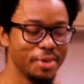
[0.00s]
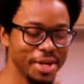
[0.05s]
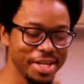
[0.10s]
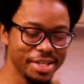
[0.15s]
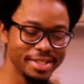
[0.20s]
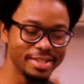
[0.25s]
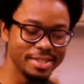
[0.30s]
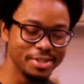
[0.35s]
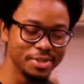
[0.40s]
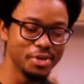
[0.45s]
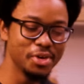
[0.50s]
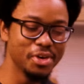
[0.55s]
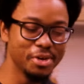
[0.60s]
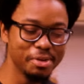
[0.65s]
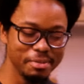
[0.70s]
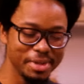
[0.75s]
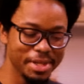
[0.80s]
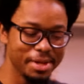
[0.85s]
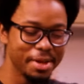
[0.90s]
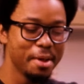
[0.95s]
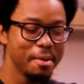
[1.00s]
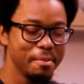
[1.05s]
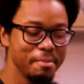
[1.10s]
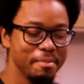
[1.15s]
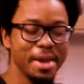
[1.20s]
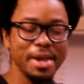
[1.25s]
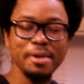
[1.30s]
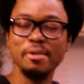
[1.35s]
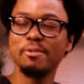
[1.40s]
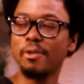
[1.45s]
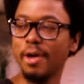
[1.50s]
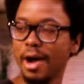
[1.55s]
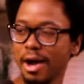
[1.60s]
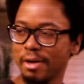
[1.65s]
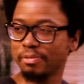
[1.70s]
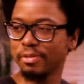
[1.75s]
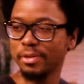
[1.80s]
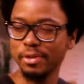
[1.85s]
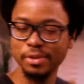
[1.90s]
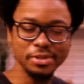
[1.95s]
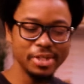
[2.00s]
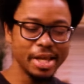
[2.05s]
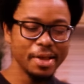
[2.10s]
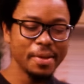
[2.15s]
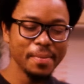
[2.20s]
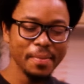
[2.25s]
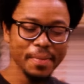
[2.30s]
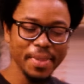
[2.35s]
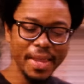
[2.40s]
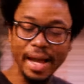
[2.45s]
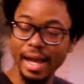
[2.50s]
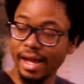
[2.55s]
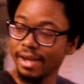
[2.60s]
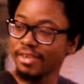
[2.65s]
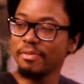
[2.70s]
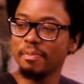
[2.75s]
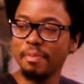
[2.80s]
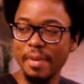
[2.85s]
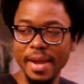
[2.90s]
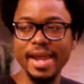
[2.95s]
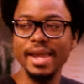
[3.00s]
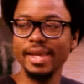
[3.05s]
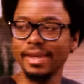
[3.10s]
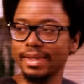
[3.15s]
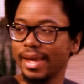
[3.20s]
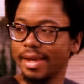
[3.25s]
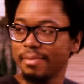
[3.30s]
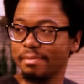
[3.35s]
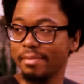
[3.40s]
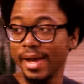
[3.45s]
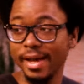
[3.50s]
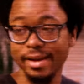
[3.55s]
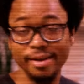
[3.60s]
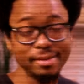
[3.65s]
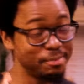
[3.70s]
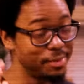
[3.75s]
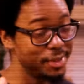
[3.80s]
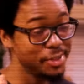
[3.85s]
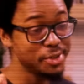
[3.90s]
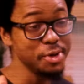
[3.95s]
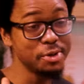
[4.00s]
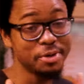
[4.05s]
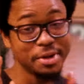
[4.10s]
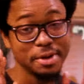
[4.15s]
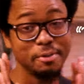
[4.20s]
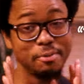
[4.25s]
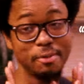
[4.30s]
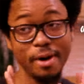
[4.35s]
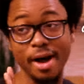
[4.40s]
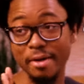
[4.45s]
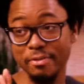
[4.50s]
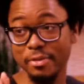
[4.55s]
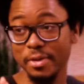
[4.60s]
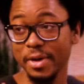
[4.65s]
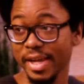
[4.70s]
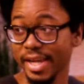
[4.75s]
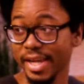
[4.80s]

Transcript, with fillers: we just normally make waffles nah, you, out of pancake batter, but you can waffle